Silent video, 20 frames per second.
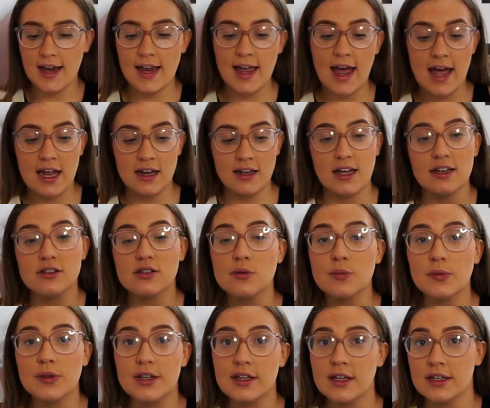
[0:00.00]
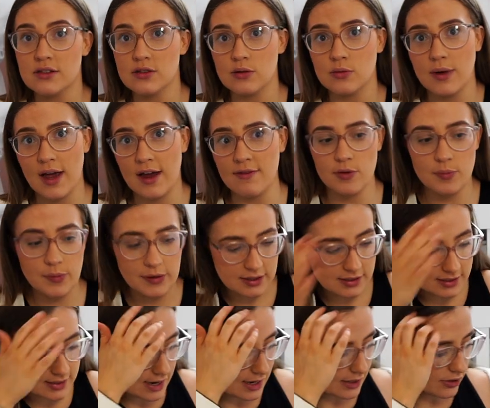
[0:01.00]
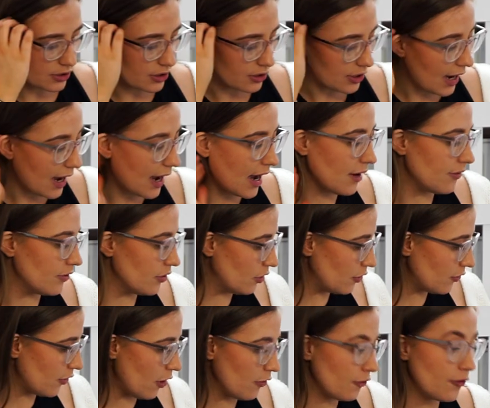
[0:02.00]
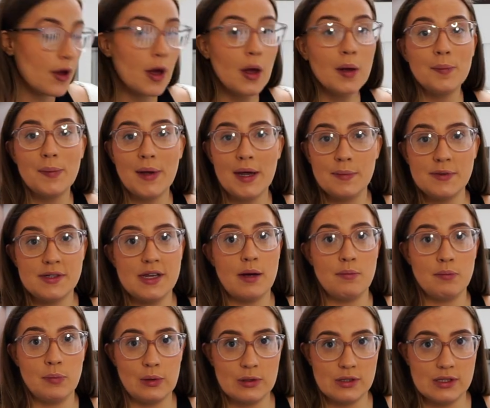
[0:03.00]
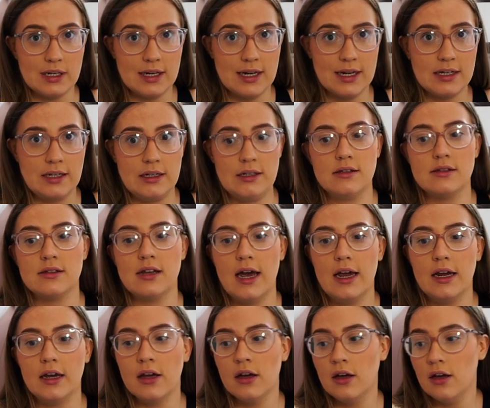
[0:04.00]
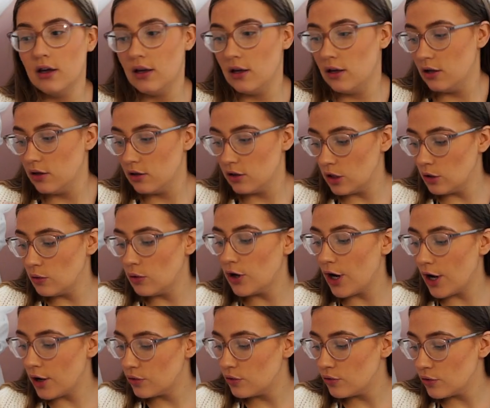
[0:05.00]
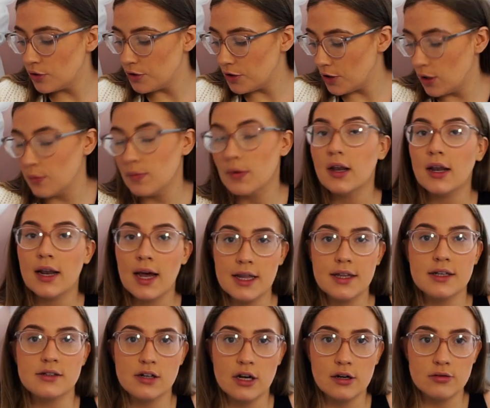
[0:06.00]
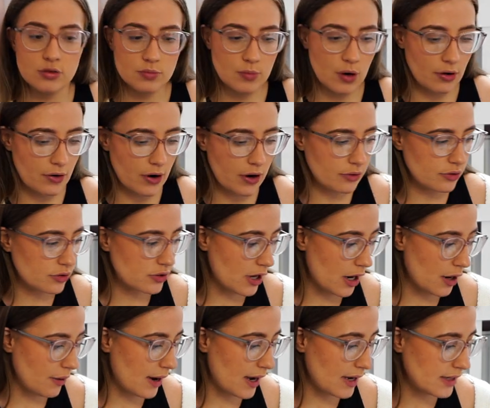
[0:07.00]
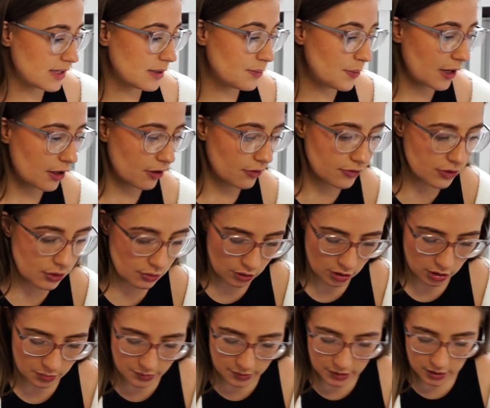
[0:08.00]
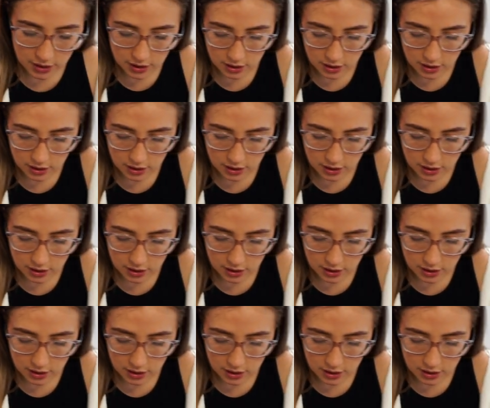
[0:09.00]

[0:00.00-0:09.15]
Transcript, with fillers: Again, that's something that some everybody says you can't have enough of. Bibs and muslins, like you will go through them like there's no tomorrow. So I did pick a few up.